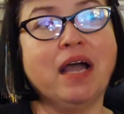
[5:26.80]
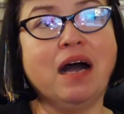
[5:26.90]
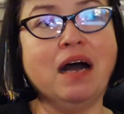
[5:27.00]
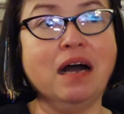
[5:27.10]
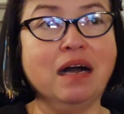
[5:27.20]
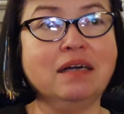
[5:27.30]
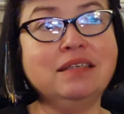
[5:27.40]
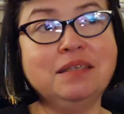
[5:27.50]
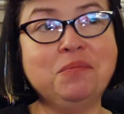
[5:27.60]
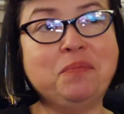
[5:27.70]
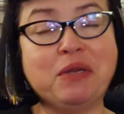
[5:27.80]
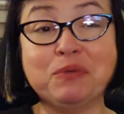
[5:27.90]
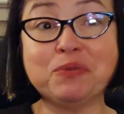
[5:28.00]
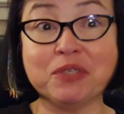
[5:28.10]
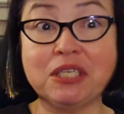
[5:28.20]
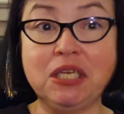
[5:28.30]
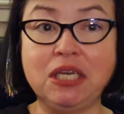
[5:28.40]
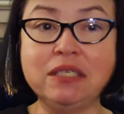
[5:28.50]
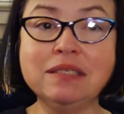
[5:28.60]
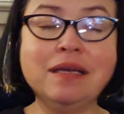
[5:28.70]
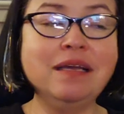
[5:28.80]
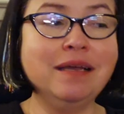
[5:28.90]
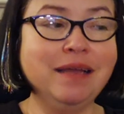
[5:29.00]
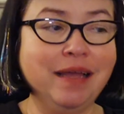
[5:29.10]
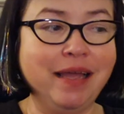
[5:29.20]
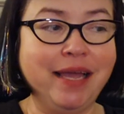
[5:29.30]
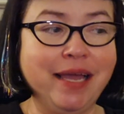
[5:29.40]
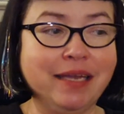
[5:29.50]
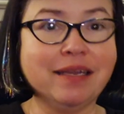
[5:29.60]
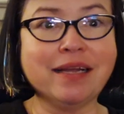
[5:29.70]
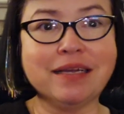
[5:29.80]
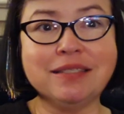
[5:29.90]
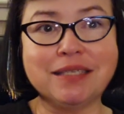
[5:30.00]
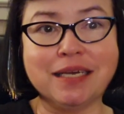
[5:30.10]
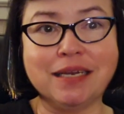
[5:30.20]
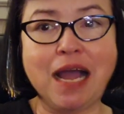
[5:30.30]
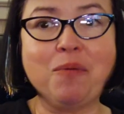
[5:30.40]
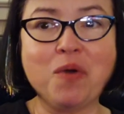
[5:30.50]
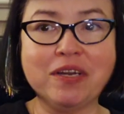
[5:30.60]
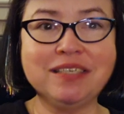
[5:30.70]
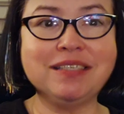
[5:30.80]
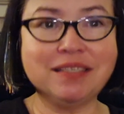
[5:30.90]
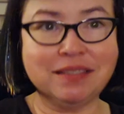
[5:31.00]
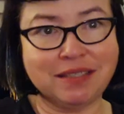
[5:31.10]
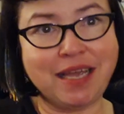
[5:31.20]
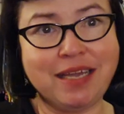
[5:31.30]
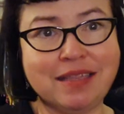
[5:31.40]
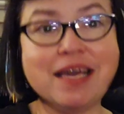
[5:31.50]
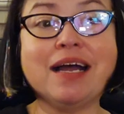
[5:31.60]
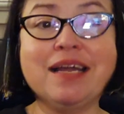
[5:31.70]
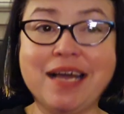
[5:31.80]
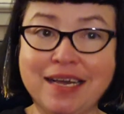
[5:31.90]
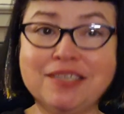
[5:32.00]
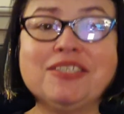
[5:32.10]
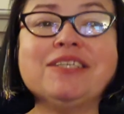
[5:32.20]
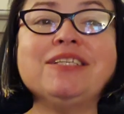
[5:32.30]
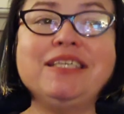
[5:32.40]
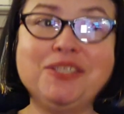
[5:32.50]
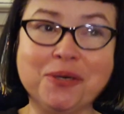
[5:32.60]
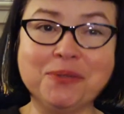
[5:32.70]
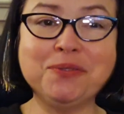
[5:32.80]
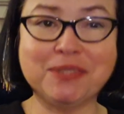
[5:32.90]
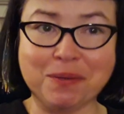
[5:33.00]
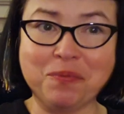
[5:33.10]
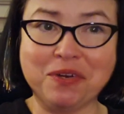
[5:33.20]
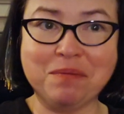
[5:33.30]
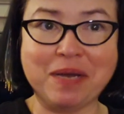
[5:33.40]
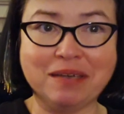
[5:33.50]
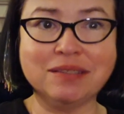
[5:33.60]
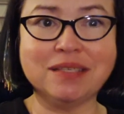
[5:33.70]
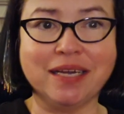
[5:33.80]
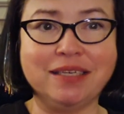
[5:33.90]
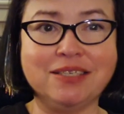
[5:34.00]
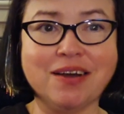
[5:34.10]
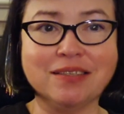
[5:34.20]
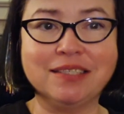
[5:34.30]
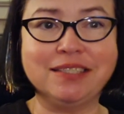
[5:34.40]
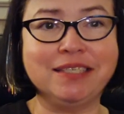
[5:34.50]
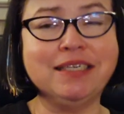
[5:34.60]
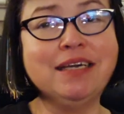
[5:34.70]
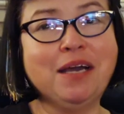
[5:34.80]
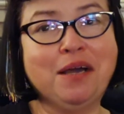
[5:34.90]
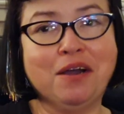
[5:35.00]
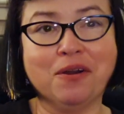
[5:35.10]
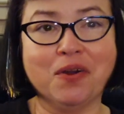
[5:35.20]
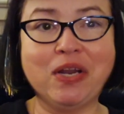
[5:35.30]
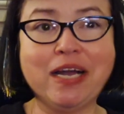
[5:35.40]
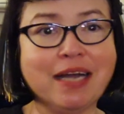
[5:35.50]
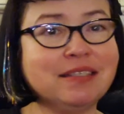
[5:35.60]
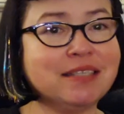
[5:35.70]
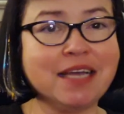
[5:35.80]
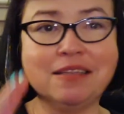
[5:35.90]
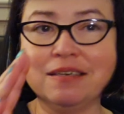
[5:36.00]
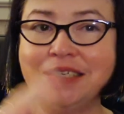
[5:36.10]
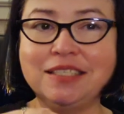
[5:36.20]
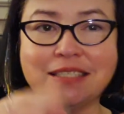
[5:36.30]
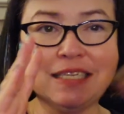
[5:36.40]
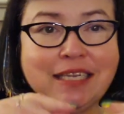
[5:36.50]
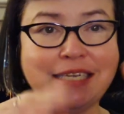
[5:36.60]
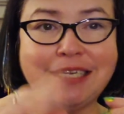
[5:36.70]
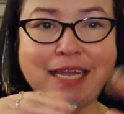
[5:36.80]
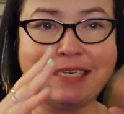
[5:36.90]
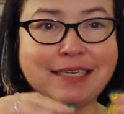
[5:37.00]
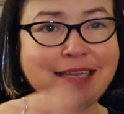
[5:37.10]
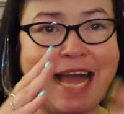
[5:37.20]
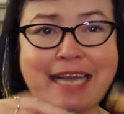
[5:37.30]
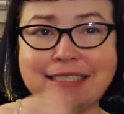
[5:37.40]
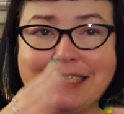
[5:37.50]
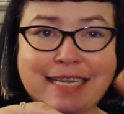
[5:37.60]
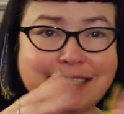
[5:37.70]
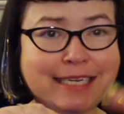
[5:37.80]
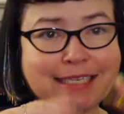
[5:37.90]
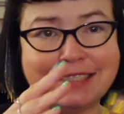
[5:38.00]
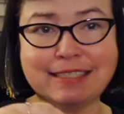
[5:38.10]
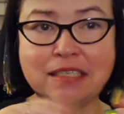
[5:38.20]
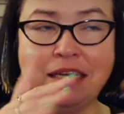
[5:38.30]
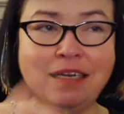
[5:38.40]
But it was really neat. And like I said, I wanted to say that I actually told someone about Scientology. Her and I sat there and just clicked like clacked like chickens